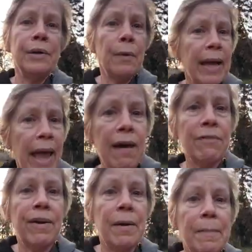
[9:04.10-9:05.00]
I have
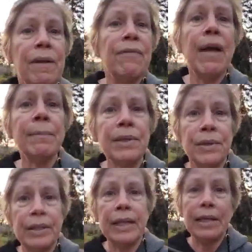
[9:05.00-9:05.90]
my family
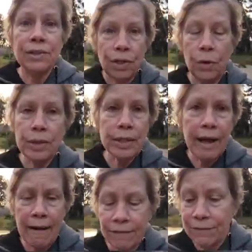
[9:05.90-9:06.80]
on the East Coast I
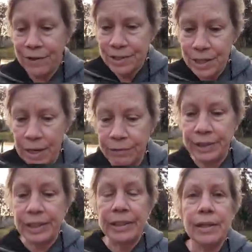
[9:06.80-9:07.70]
have to visit every
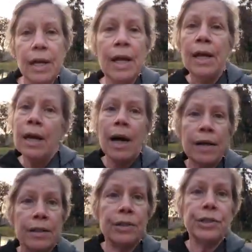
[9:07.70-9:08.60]
year.
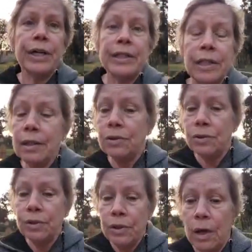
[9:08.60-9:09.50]
This year I didn't
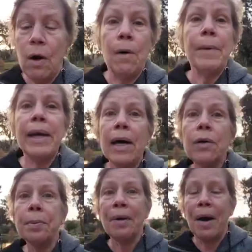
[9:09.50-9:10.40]
due to all my
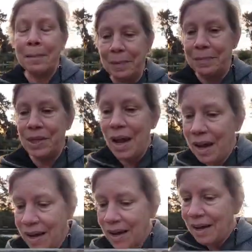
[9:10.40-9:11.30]
health problems.
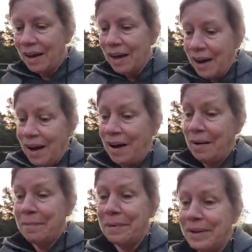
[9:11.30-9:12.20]

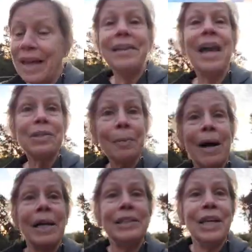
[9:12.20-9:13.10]
And that's
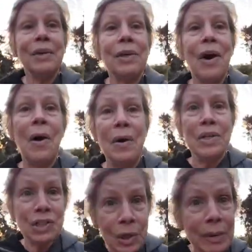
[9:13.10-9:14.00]
why I tell y'all,
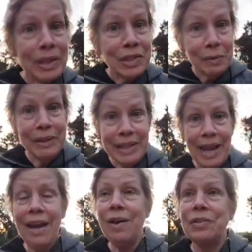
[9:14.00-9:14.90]
do it
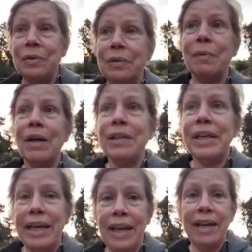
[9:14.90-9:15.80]
now, do it while you
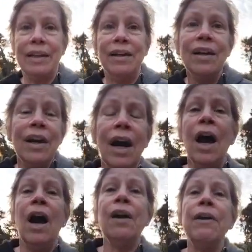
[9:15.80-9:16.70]
can.
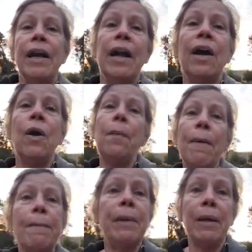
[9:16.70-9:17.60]
All right, I hope
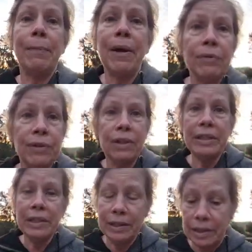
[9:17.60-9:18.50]
I'm being perfectly
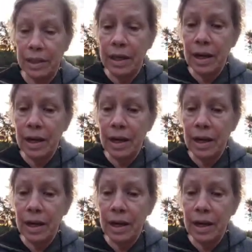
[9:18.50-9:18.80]
clear.